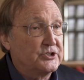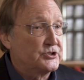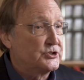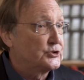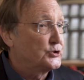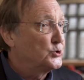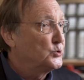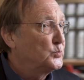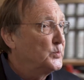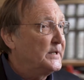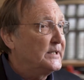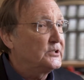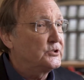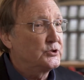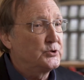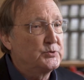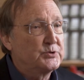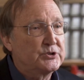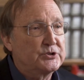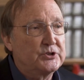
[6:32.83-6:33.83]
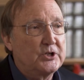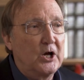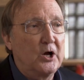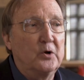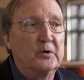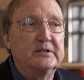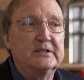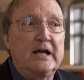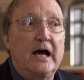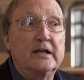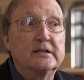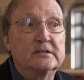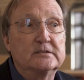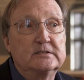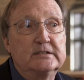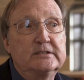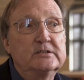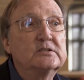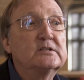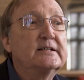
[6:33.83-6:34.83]
it's too weak, too slow, and not
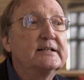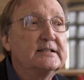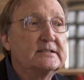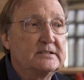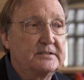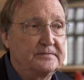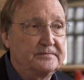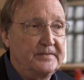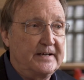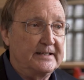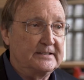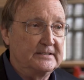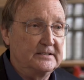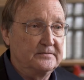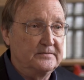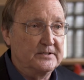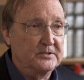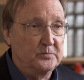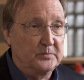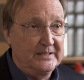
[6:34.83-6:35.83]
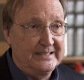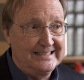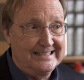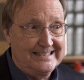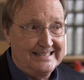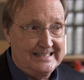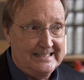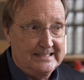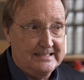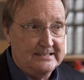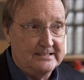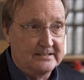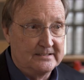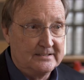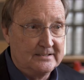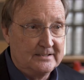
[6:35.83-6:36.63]
nearly as effective as we need.